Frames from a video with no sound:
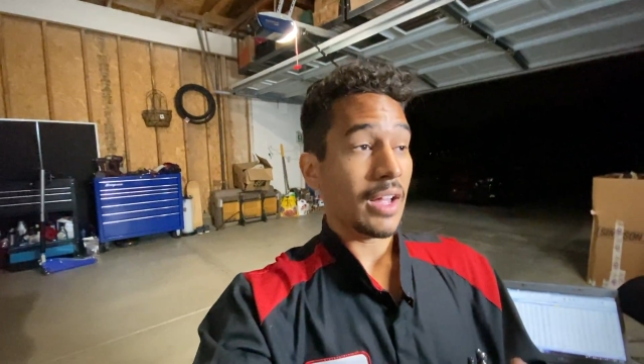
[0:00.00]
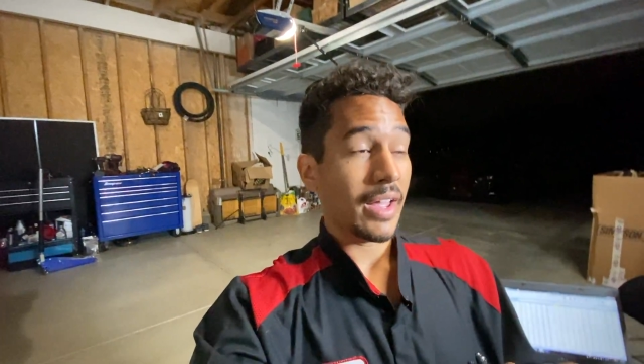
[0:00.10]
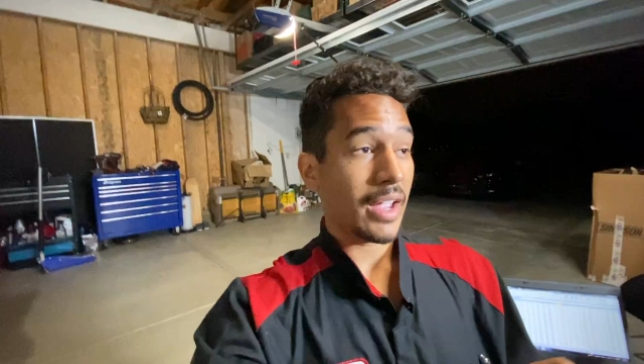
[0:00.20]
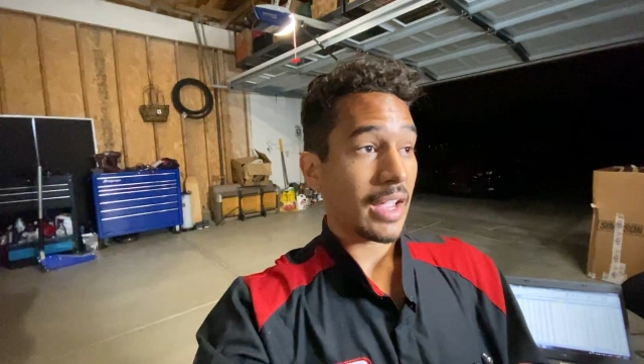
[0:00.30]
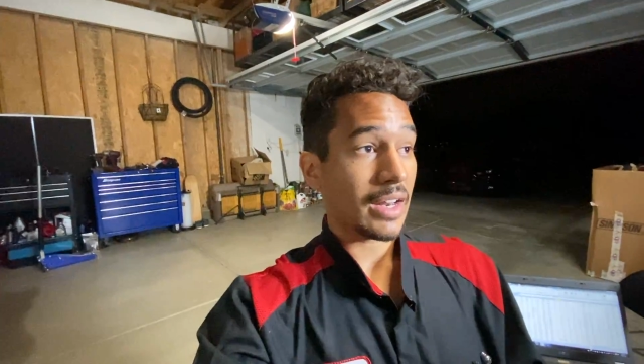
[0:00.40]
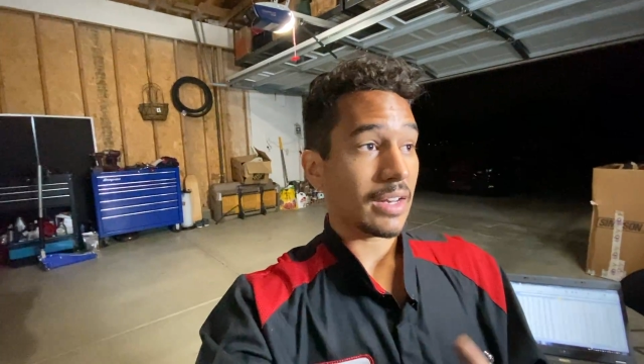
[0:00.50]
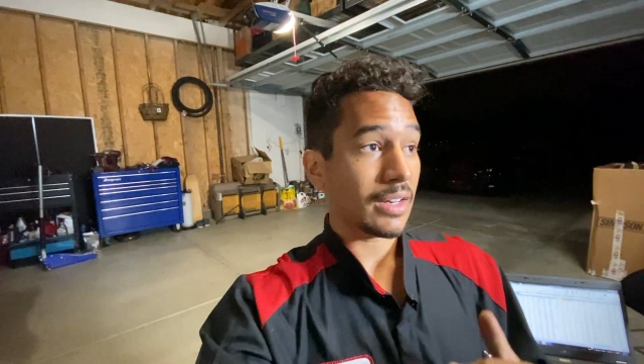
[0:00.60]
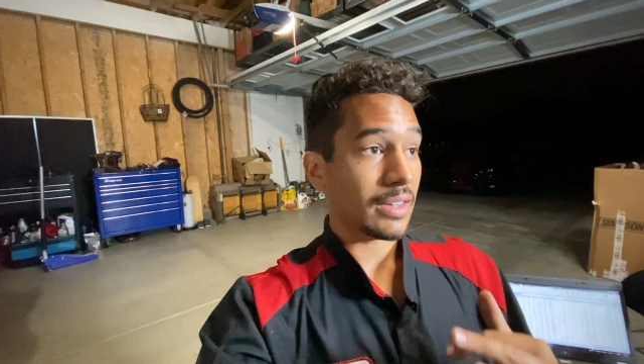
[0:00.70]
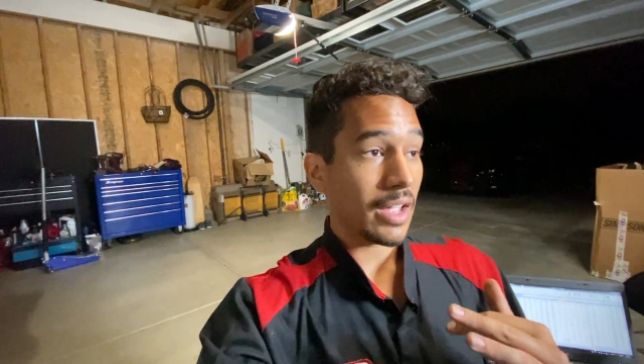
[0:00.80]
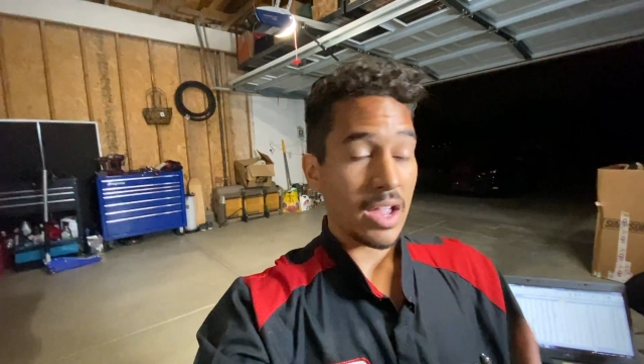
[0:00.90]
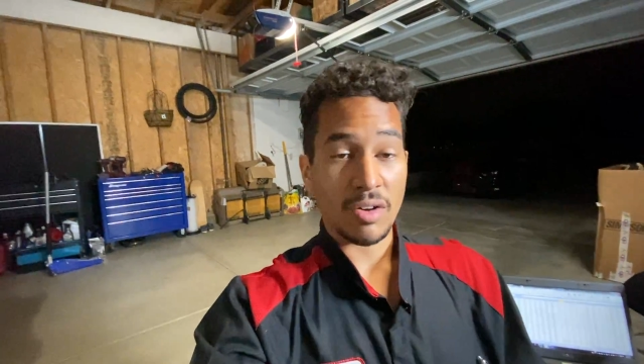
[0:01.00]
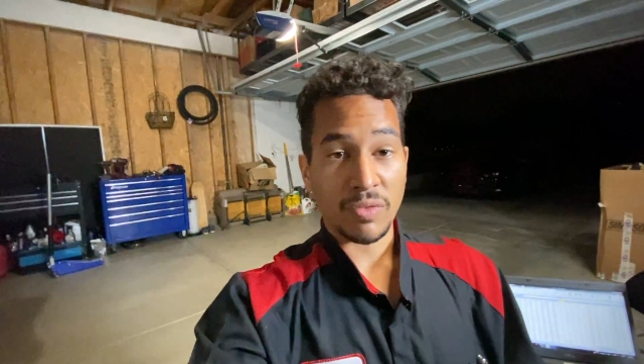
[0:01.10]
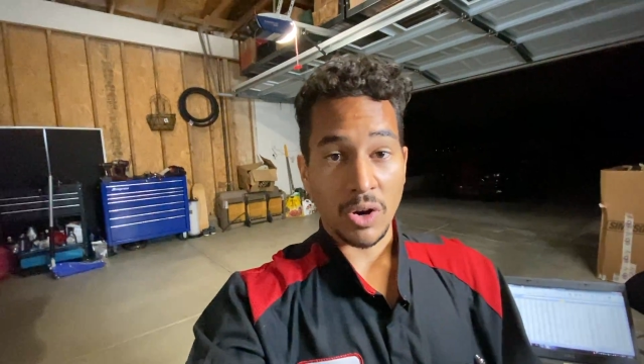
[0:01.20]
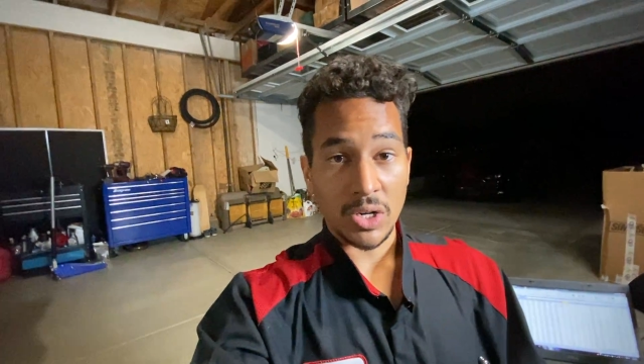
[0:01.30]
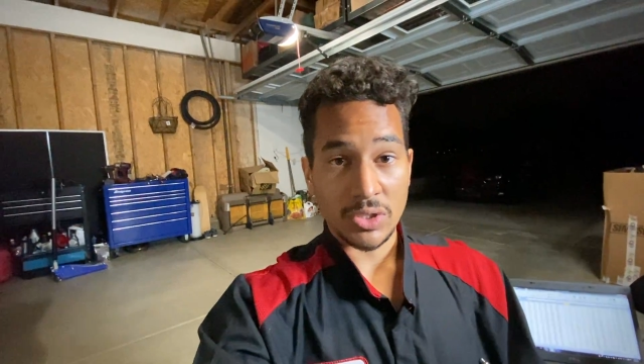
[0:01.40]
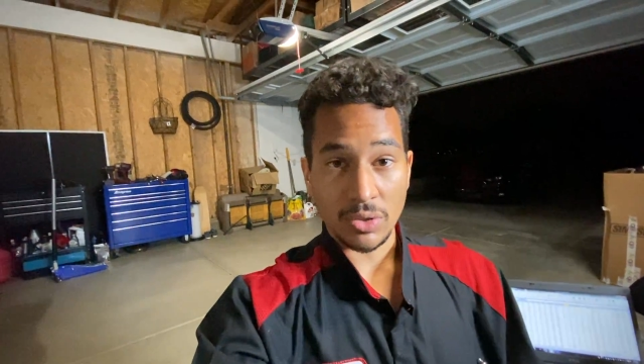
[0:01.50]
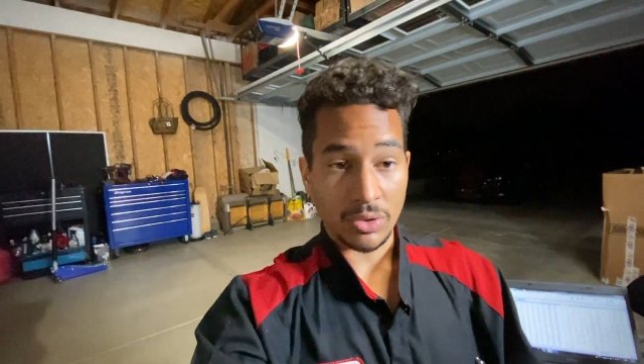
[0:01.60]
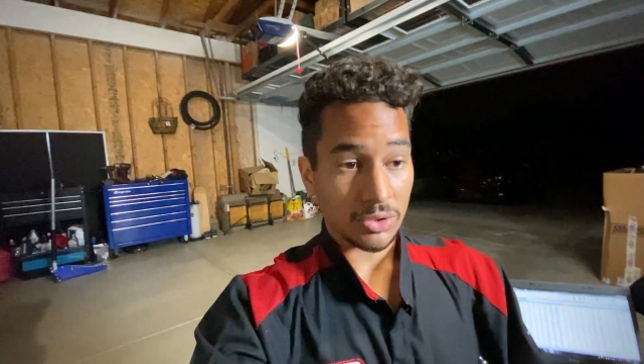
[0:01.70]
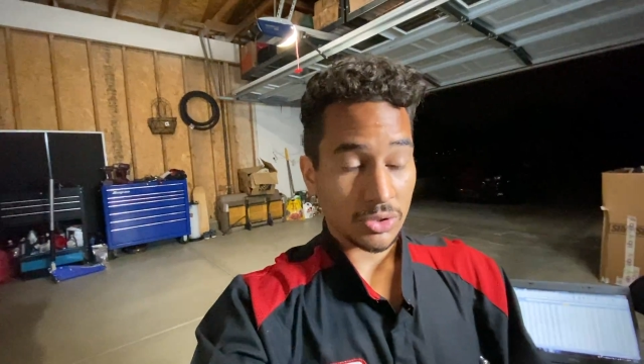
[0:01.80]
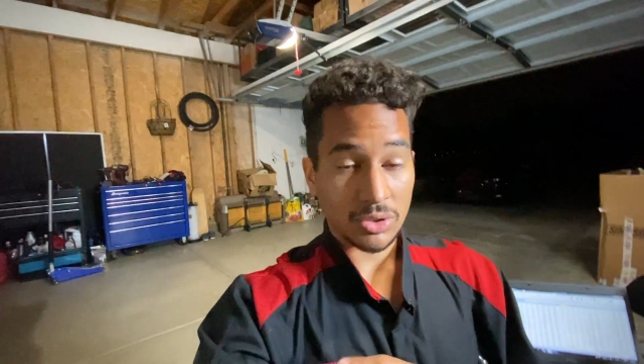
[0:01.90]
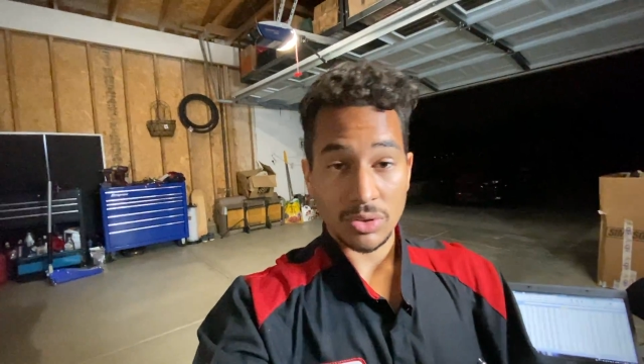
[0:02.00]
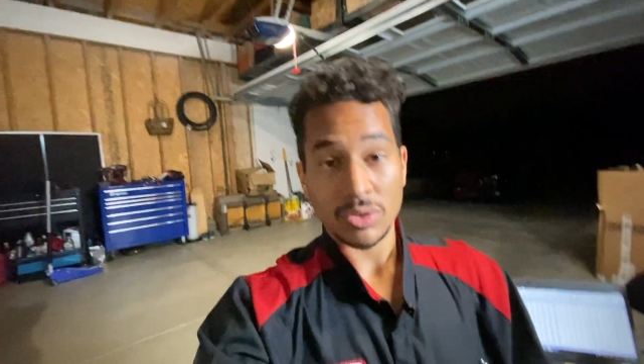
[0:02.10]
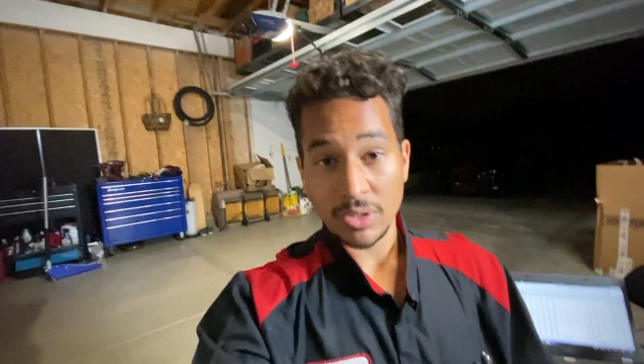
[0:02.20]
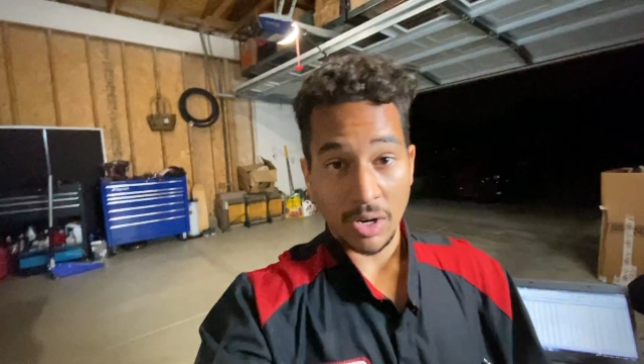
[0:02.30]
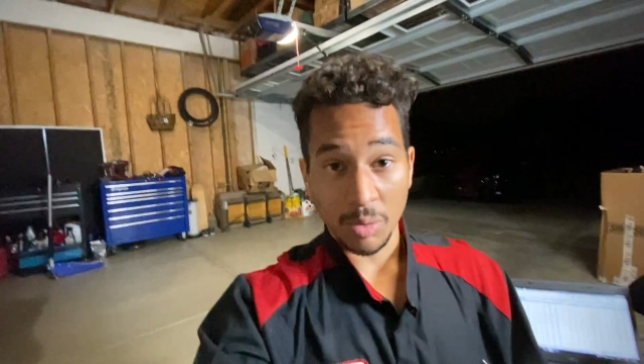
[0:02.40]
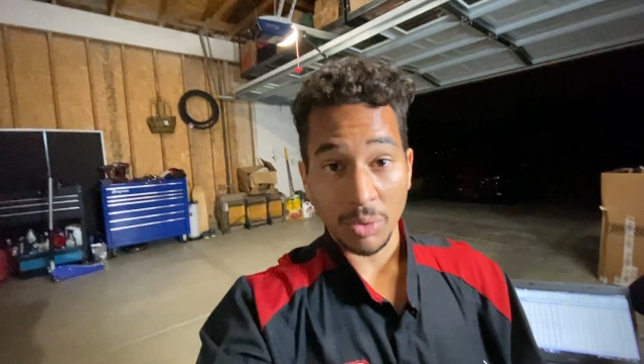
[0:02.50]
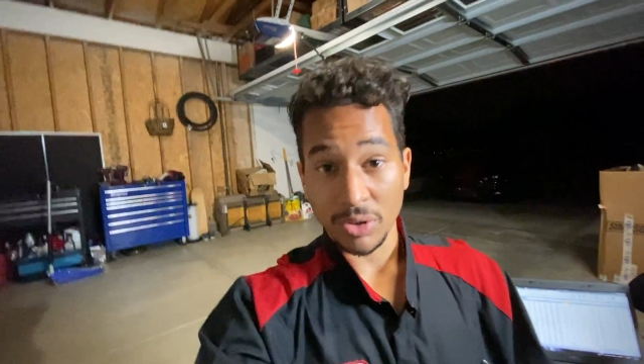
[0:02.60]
and the AFRs are terrible.